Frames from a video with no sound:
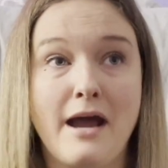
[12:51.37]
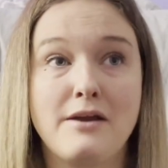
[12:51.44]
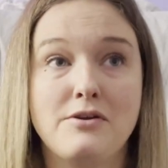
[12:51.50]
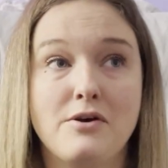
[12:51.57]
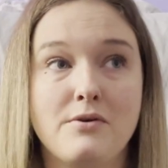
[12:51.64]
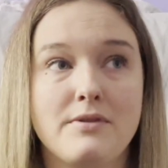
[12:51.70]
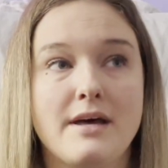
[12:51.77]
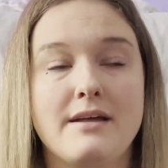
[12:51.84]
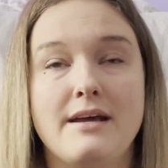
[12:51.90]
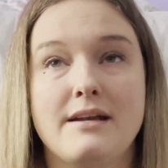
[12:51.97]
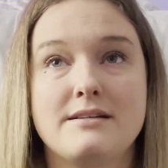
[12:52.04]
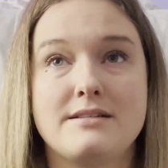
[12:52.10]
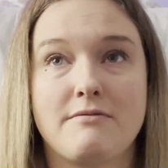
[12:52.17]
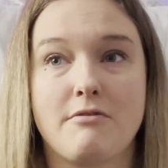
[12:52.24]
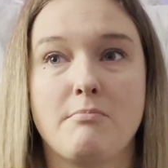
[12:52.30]
know that in
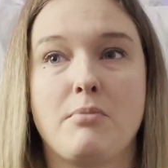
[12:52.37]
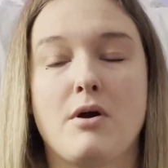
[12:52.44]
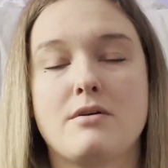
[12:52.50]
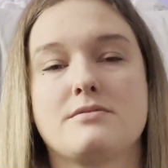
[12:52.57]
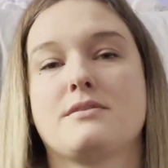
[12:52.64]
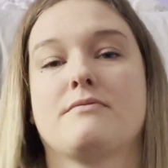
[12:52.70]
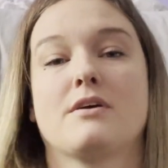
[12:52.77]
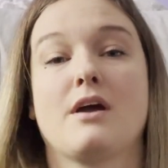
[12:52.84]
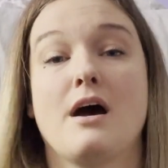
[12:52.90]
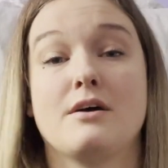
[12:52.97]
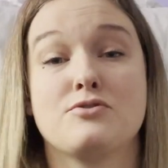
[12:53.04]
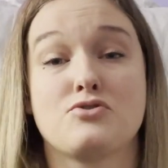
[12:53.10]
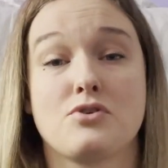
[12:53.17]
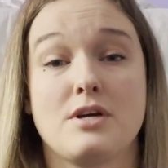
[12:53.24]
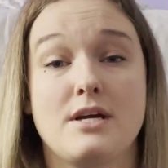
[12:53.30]
different parts of the
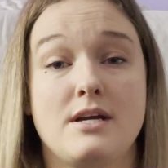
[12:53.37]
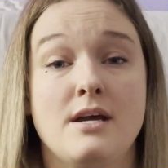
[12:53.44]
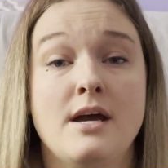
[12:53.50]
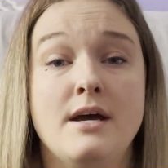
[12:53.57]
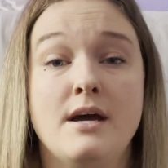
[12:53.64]
country,